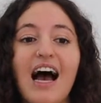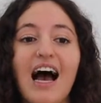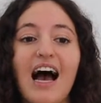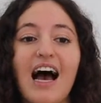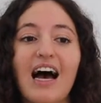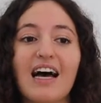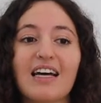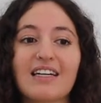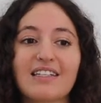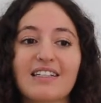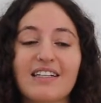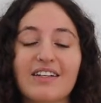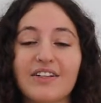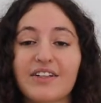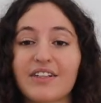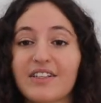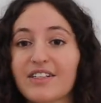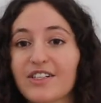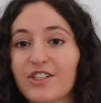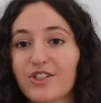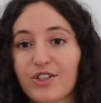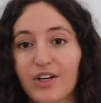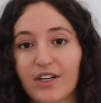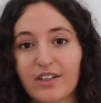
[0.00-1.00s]
and they're going
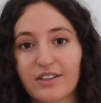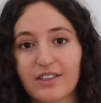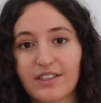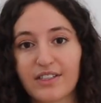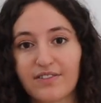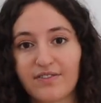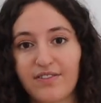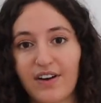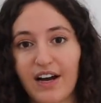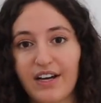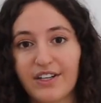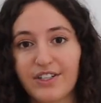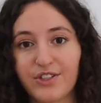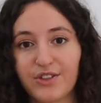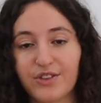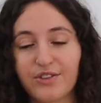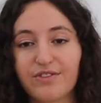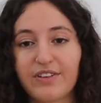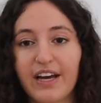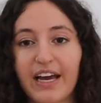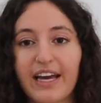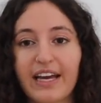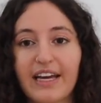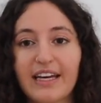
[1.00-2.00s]
to struggle to find your
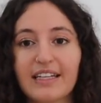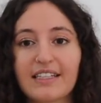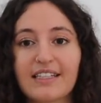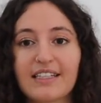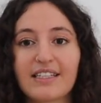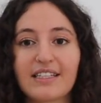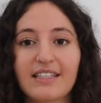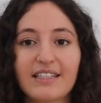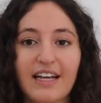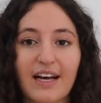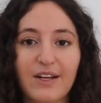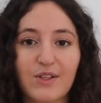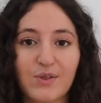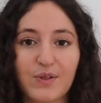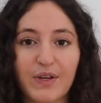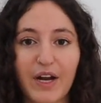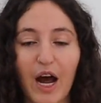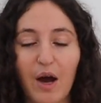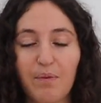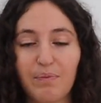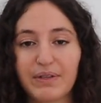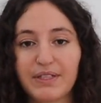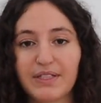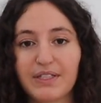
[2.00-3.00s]
veins. That's what
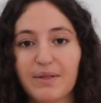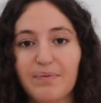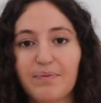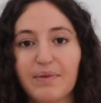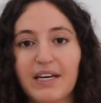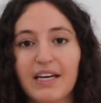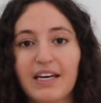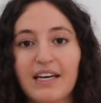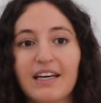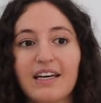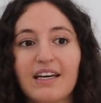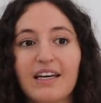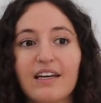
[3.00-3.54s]
happened to me.